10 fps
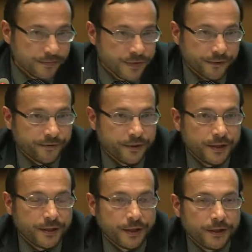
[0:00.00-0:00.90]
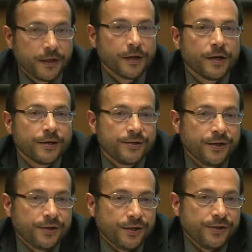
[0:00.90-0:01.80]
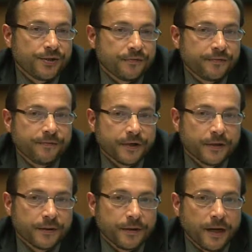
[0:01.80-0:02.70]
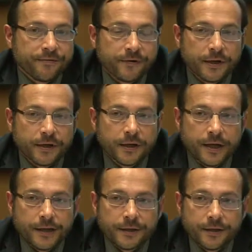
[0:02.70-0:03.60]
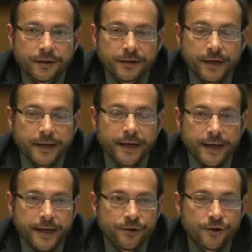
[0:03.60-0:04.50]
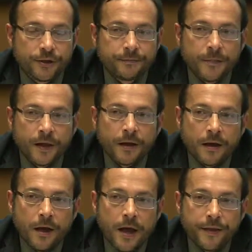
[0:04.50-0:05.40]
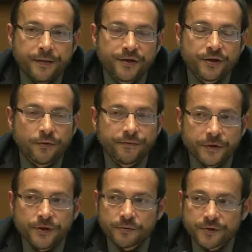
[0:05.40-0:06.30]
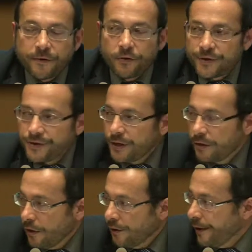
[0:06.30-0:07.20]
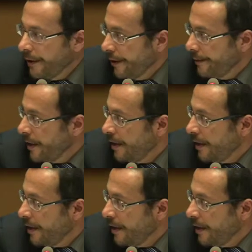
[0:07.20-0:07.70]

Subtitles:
different cities of Africa and Asia. And this conference was focusing on